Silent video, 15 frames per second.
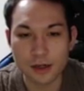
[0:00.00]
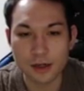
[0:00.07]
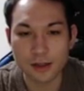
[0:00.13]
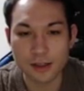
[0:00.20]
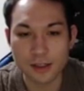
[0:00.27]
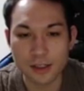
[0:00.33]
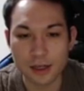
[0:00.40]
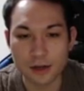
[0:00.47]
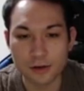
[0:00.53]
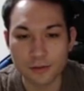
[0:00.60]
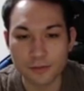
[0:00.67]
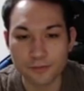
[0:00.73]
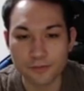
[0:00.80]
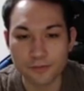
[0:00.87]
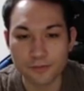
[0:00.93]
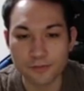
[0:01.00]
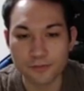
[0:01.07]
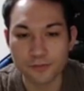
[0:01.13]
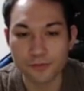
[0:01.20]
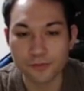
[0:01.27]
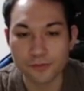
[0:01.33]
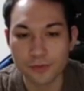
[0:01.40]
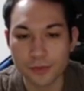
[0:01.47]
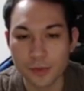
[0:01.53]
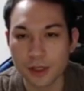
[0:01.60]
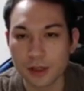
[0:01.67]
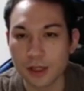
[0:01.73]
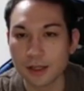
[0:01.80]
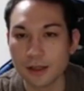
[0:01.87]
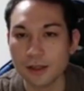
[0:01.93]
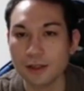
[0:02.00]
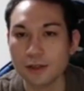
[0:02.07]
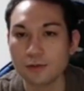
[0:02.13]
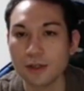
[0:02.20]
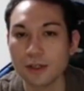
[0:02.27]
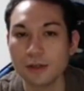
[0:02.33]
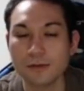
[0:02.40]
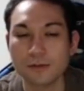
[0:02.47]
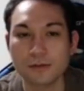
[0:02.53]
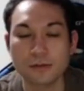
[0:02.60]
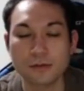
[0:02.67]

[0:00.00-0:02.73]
in the center, like this one.